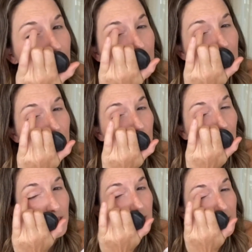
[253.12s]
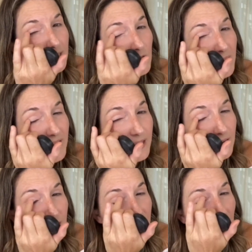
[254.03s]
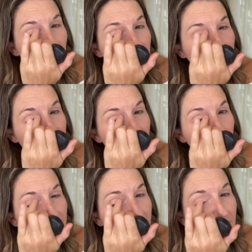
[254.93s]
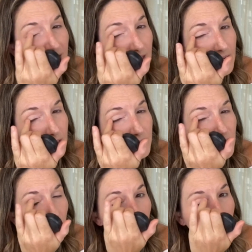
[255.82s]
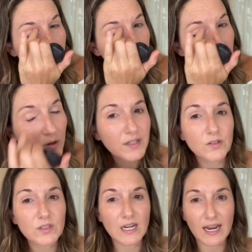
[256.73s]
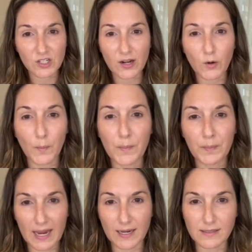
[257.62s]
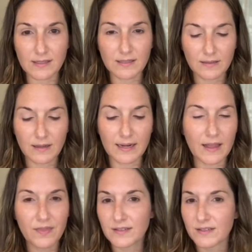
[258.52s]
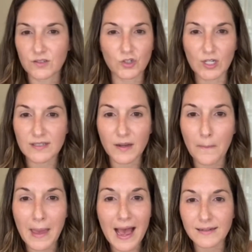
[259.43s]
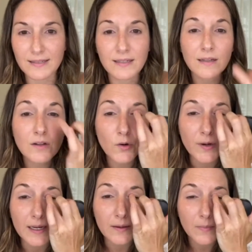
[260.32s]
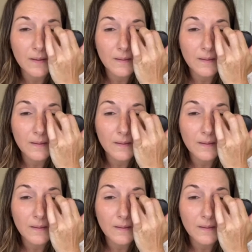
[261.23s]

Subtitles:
you want a little bit of longevity with it. So I'm going to use an eyeshadow base. Again, this is just a matte cream.